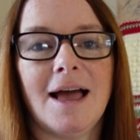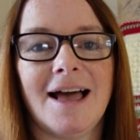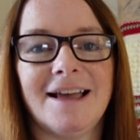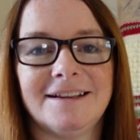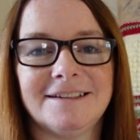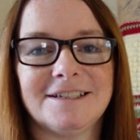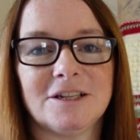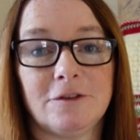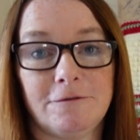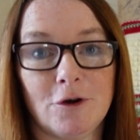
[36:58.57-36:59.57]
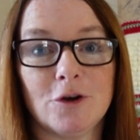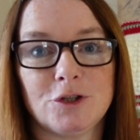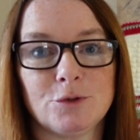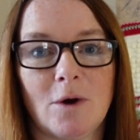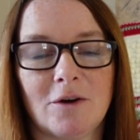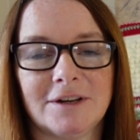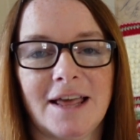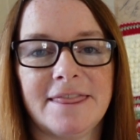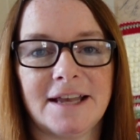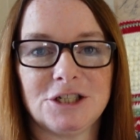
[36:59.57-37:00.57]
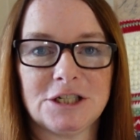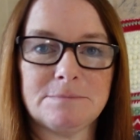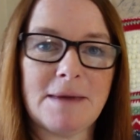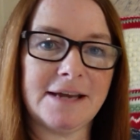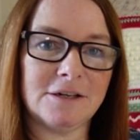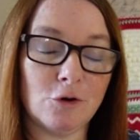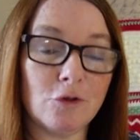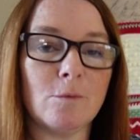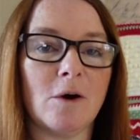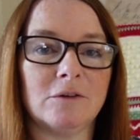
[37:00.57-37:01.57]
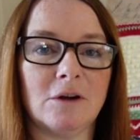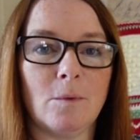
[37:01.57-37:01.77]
and the first one, and then she's made another one, a